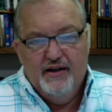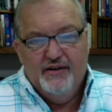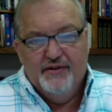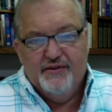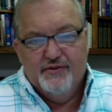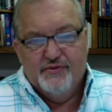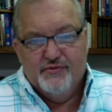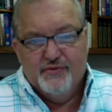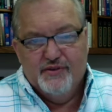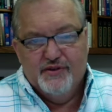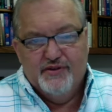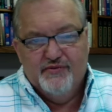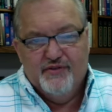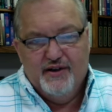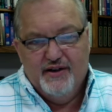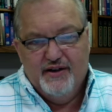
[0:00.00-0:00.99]
there's
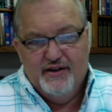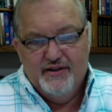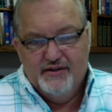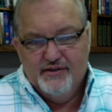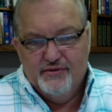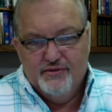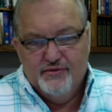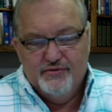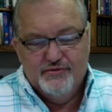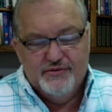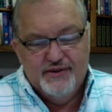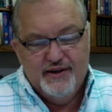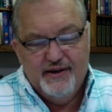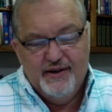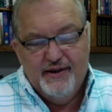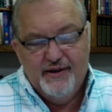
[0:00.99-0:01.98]
really very little
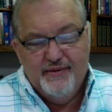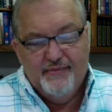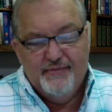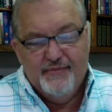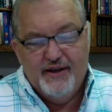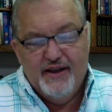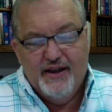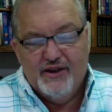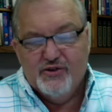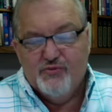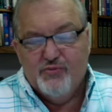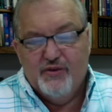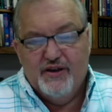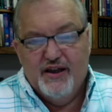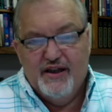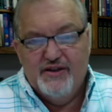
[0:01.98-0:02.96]

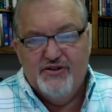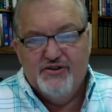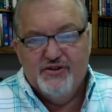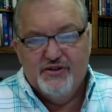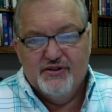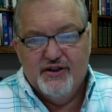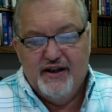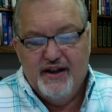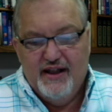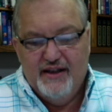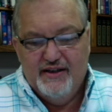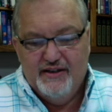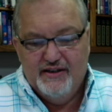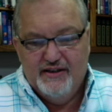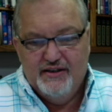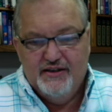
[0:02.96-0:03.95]
explanation that I
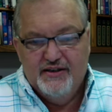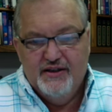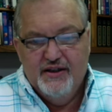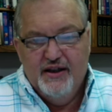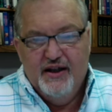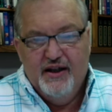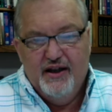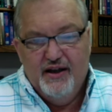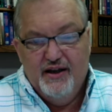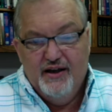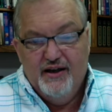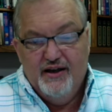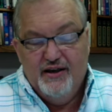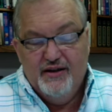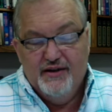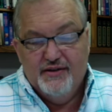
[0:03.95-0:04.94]
need
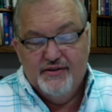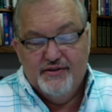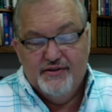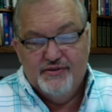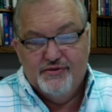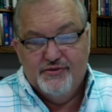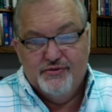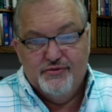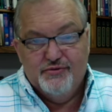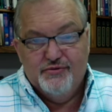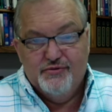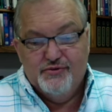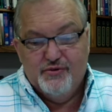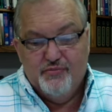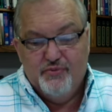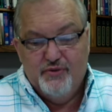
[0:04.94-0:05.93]

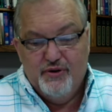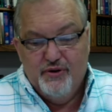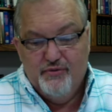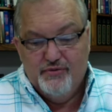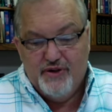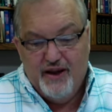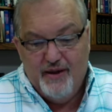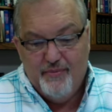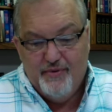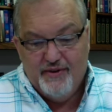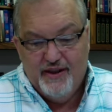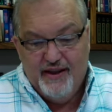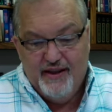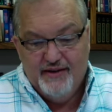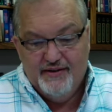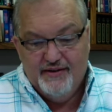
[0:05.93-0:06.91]
to put on top of
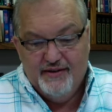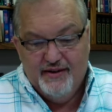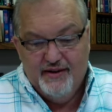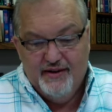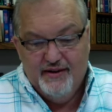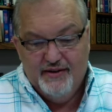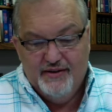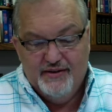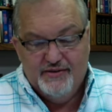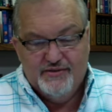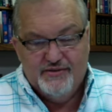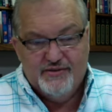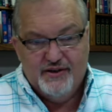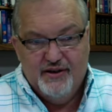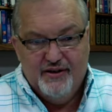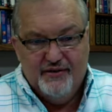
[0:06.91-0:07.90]
that.
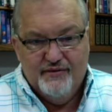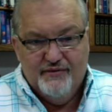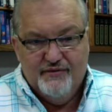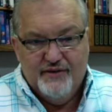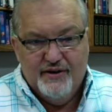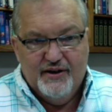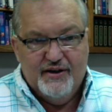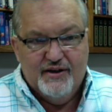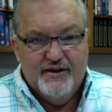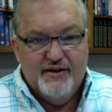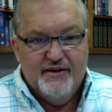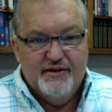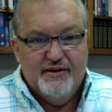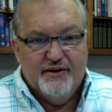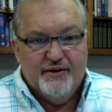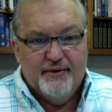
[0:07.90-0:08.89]
It's very
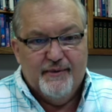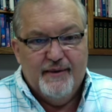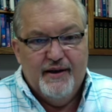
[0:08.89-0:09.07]
clear